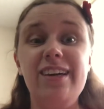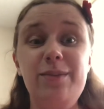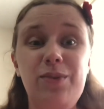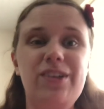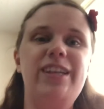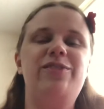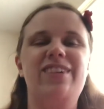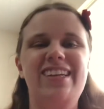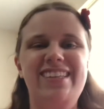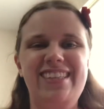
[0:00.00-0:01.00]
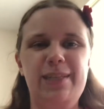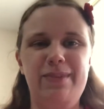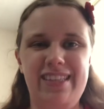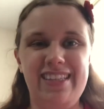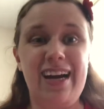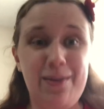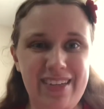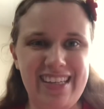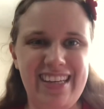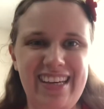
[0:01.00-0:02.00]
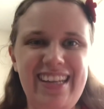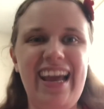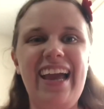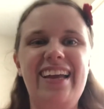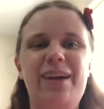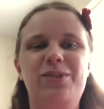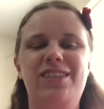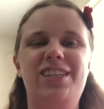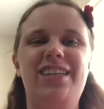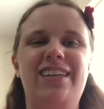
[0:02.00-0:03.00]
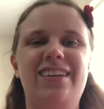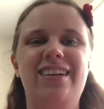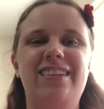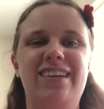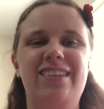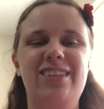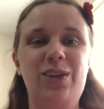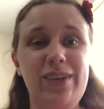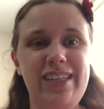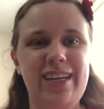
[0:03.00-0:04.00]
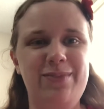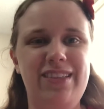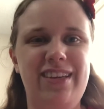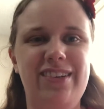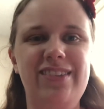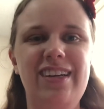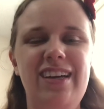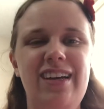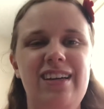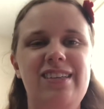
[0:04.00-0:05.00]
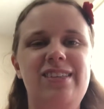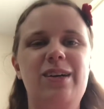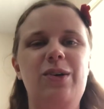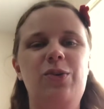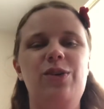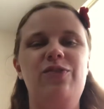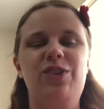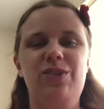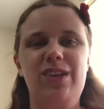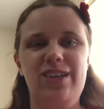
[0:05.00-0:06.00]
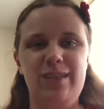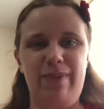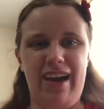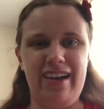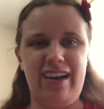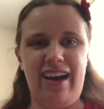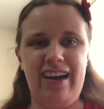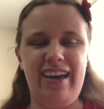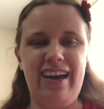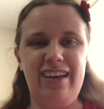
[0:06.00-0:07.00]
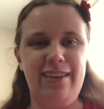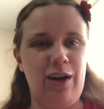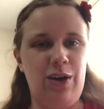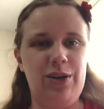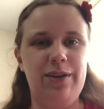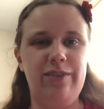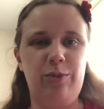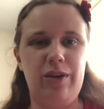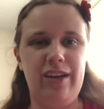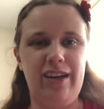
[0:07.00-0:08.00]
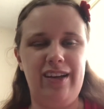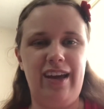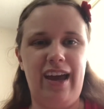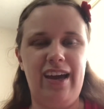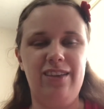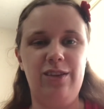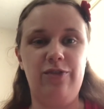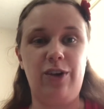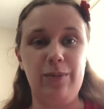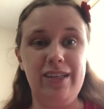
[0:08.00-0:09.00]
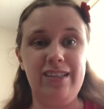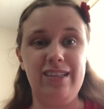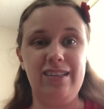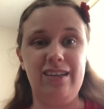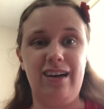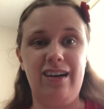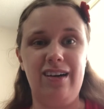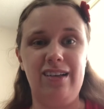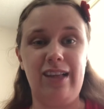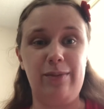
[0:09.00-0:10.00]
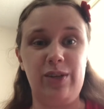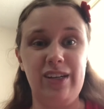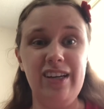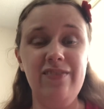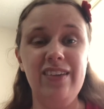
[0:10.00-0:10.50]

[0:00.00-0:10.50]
Good morning, friends. It's Mrs. Comnick again, and I wanted to share another story time with you. So a few years back, I had the honor of working at the Farmington uh, Library